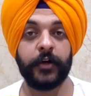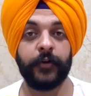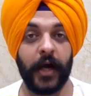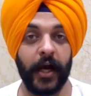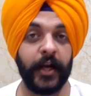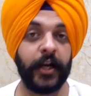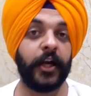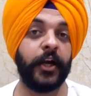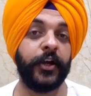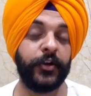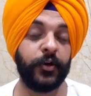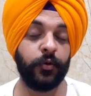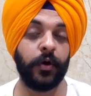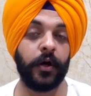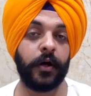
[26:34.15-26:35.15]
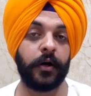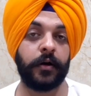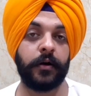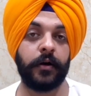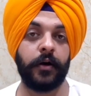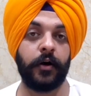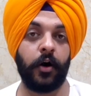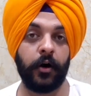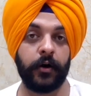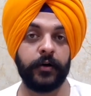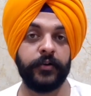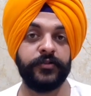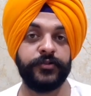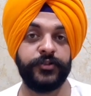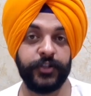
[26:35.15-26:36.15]
and you are
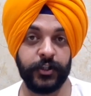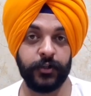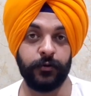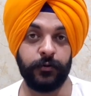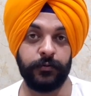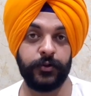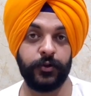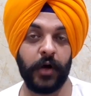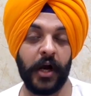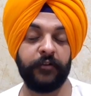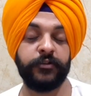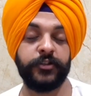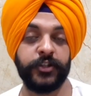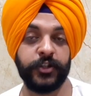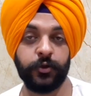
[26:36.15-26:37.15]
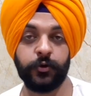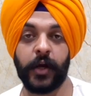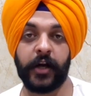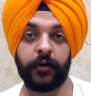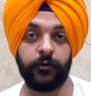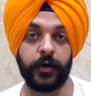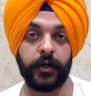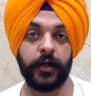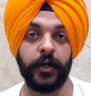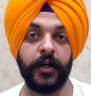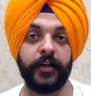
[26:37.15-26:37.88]
on Geo, you have Geo network,